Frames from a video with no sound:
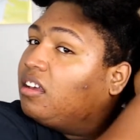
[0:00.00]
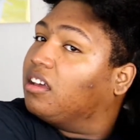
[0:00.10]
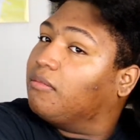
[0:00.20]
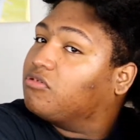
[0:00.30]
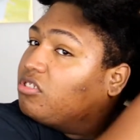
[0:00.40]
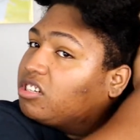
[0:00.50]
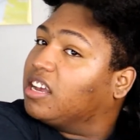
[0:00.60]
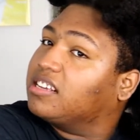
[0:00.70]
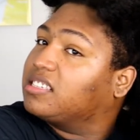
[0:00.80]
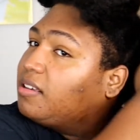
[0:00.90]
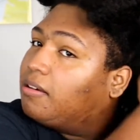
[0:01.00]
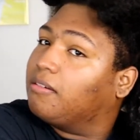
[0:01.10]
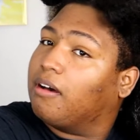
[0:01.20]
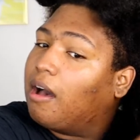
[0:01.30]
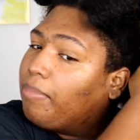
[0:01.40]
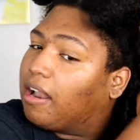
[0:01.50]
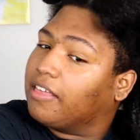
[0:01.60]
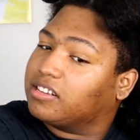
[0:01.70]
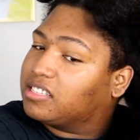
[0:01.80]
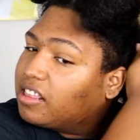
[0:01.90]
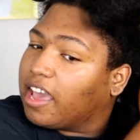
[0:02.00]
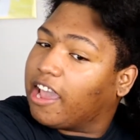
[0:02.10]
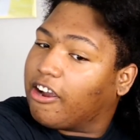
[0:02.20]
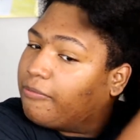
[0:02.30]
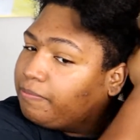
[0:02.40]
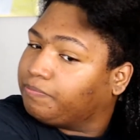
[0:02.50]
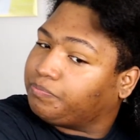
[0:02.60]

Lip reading: And I'm going to just apply this to the hair.